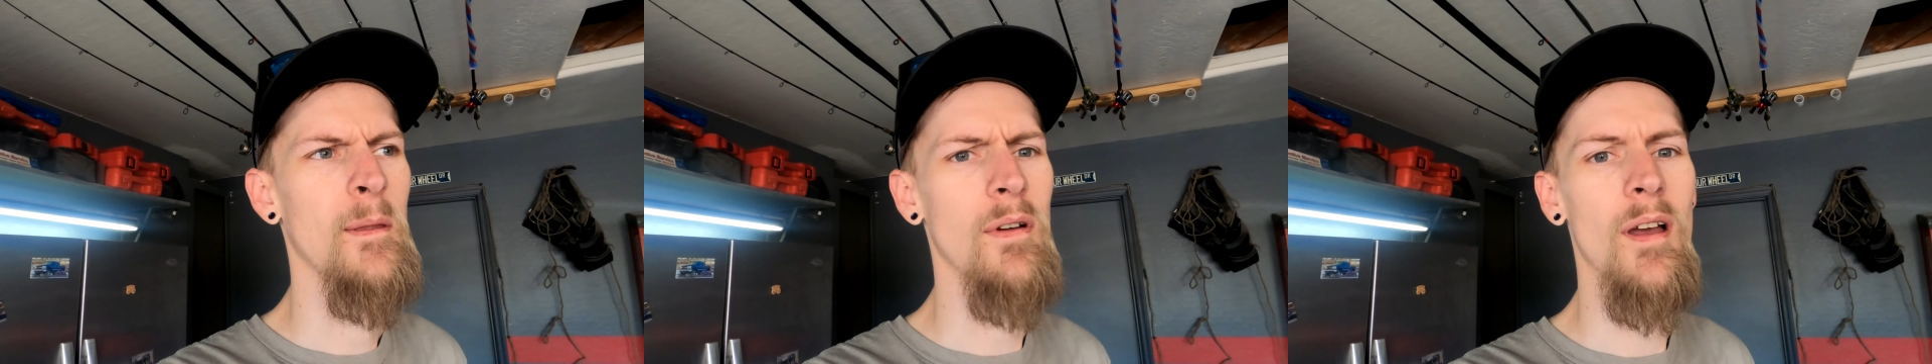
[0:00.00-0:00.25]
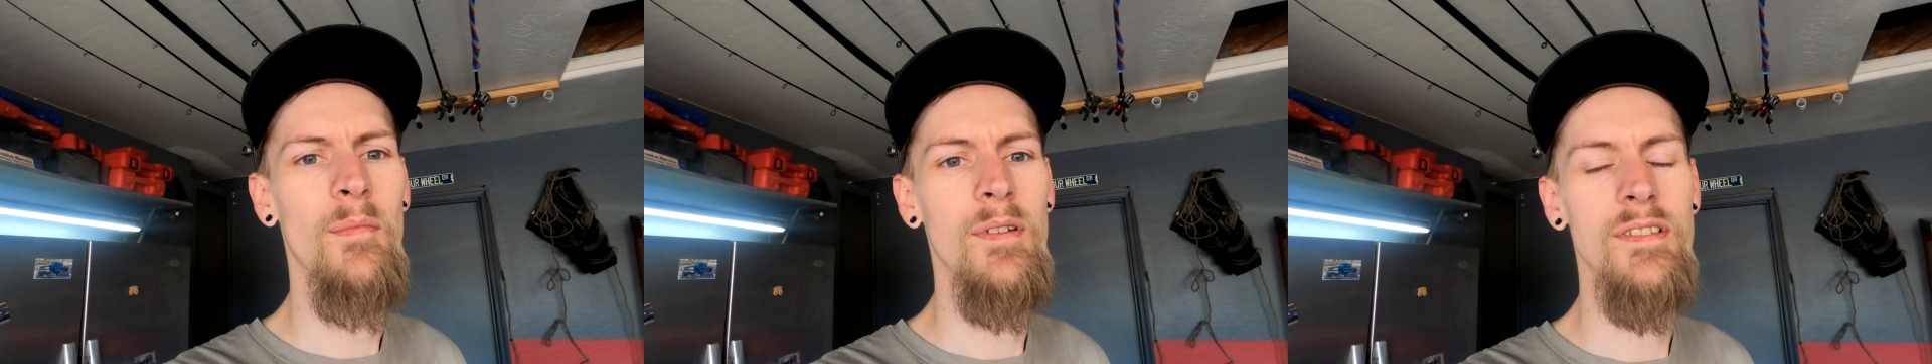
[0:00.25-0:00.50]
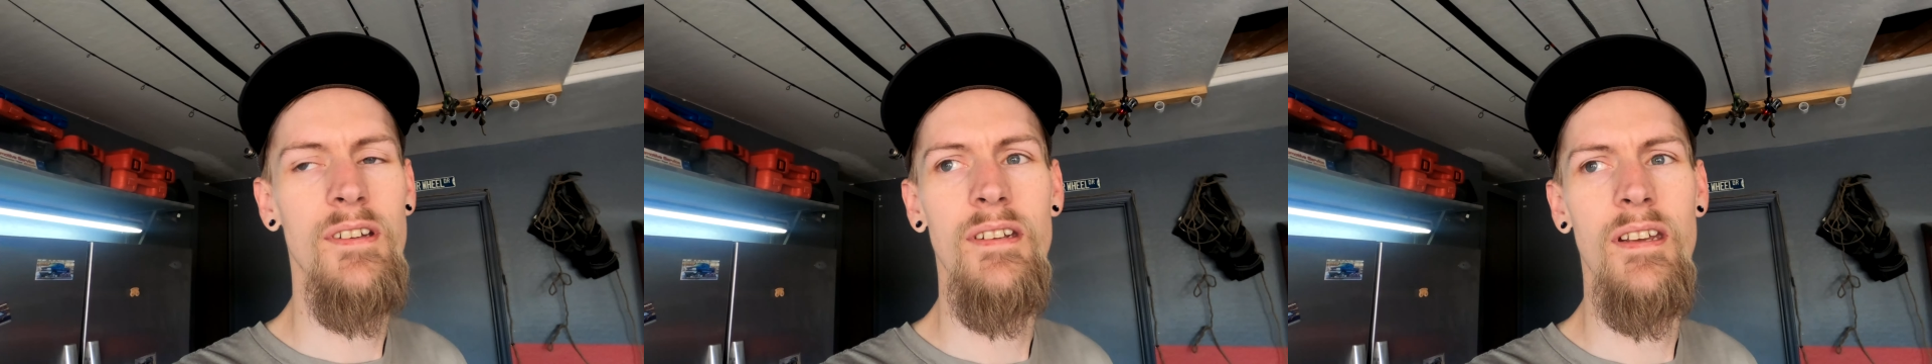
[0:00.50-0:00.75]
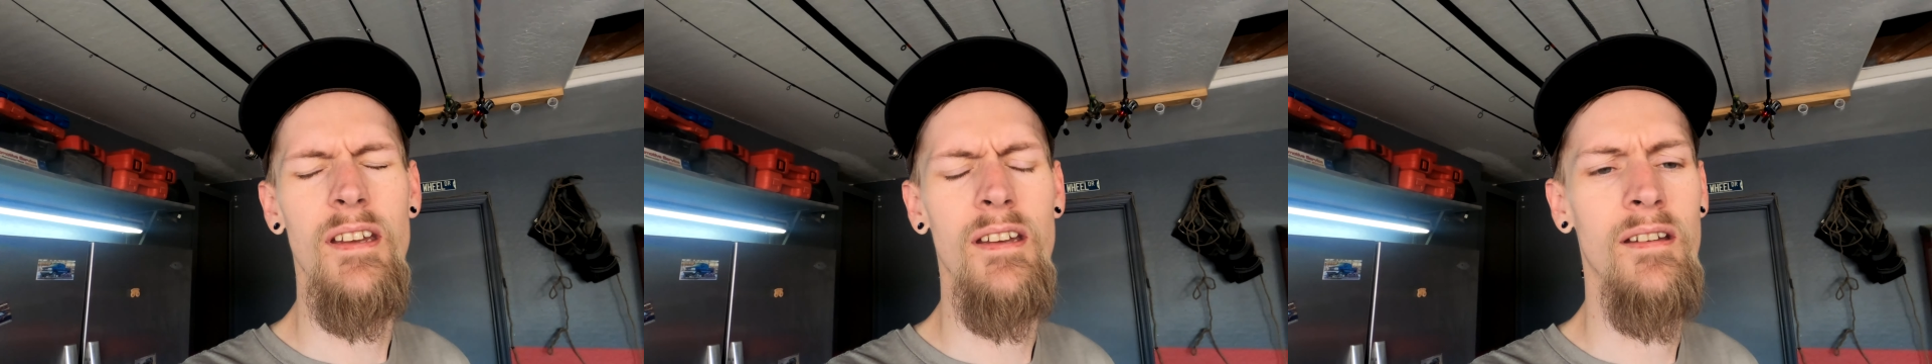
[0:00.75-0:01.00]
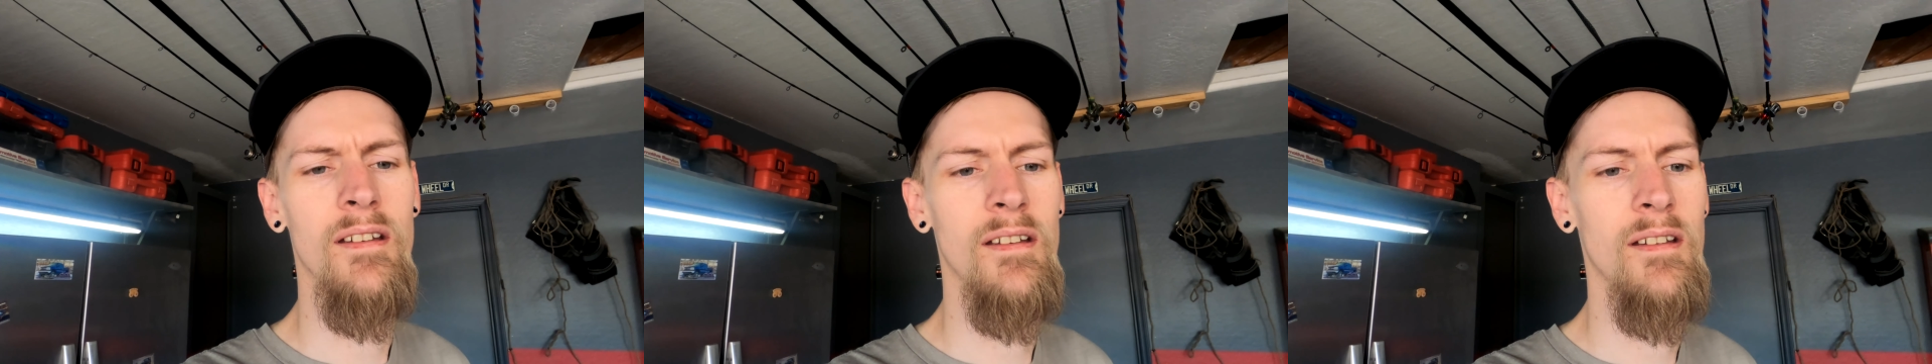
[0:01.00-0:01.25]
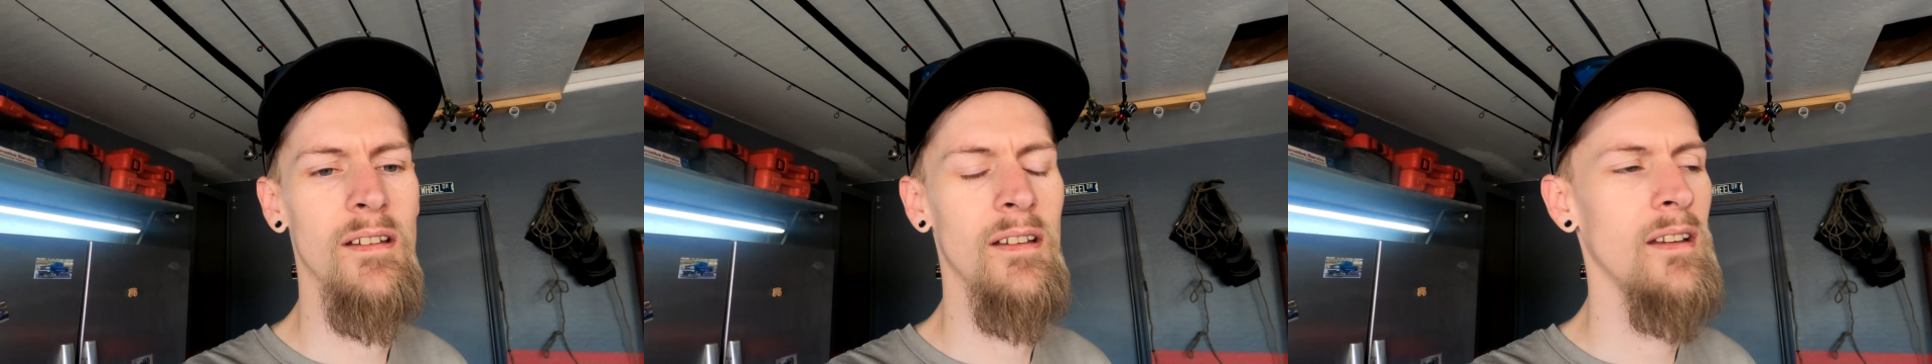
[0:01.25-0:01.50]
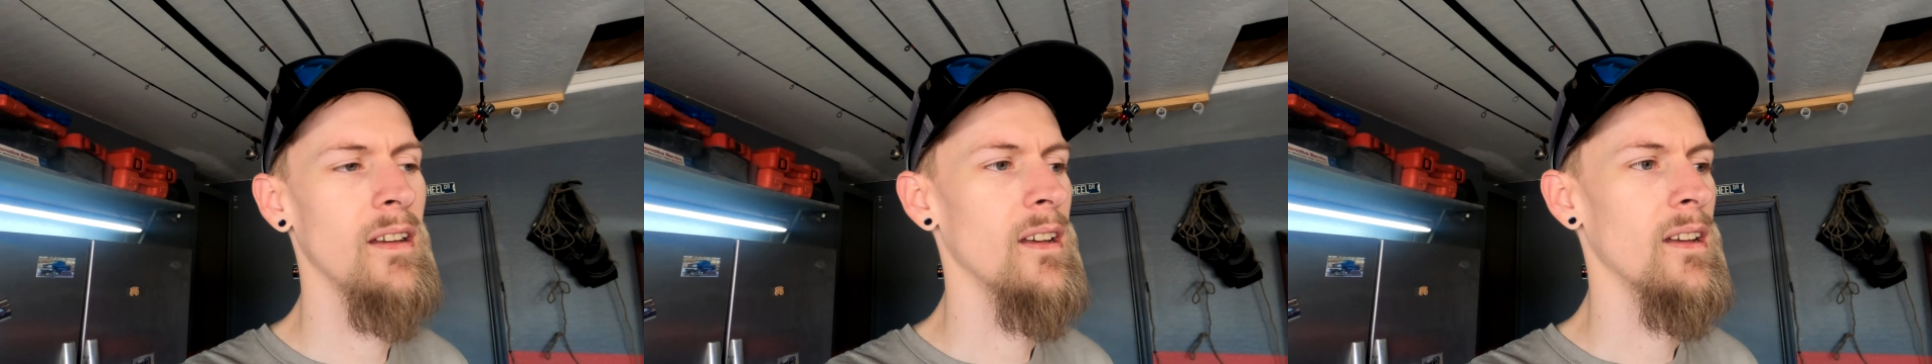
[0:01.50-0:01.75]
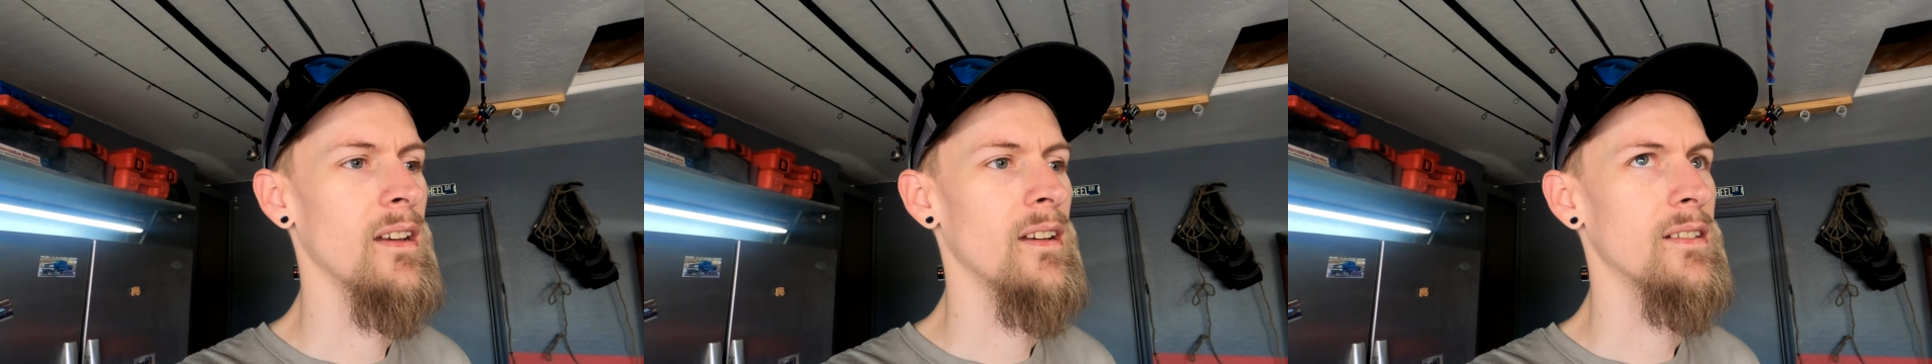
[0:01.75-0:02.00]
Probably Sunday.
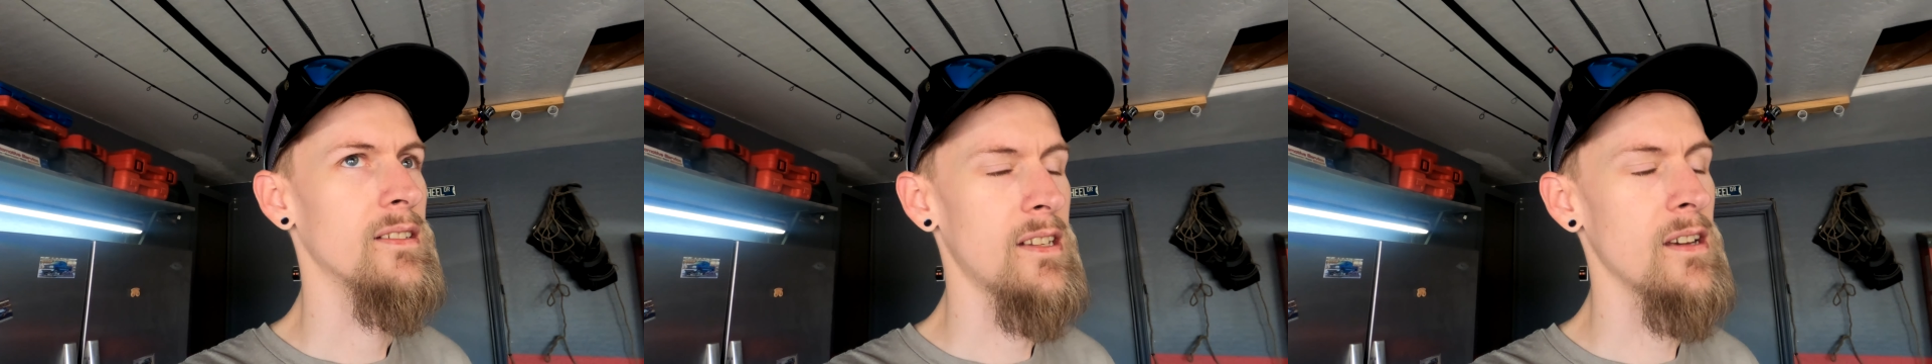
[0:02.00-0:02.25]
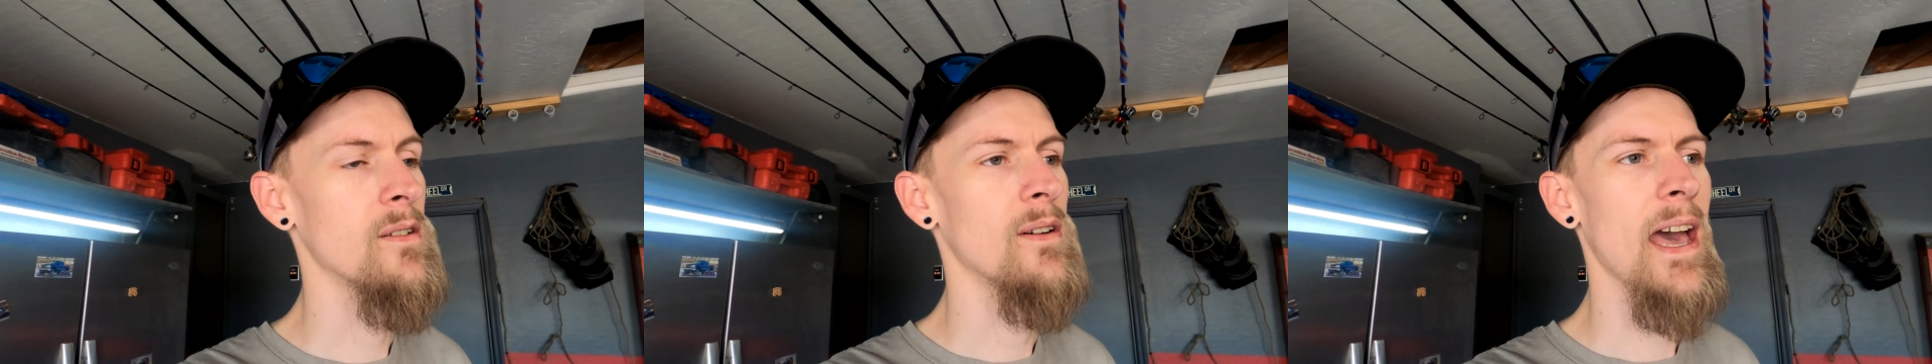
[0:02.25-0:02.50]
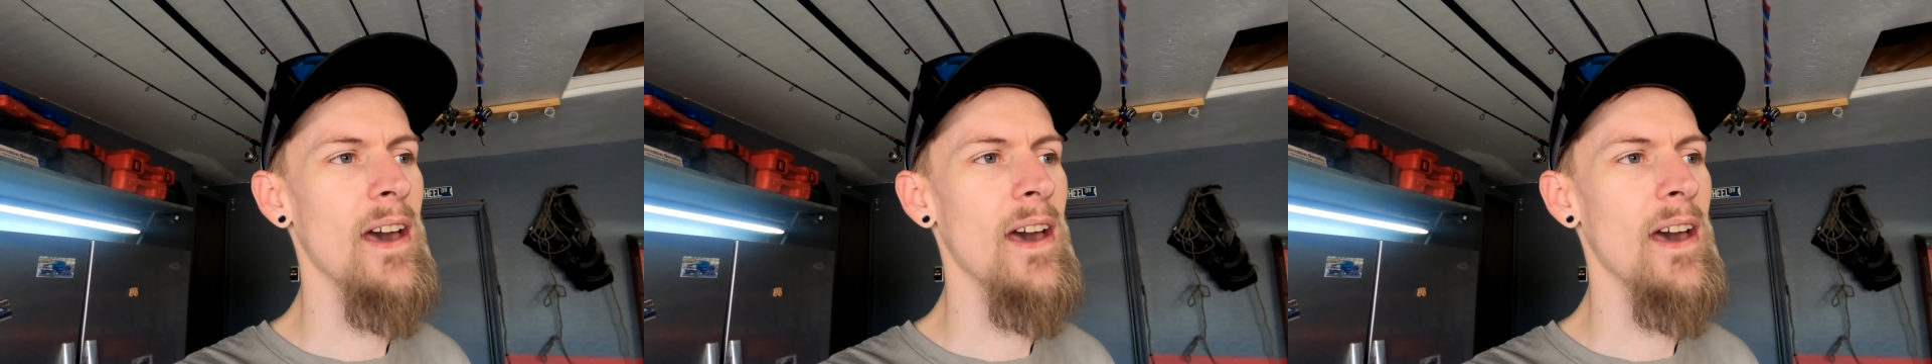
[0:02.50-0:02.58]
Still,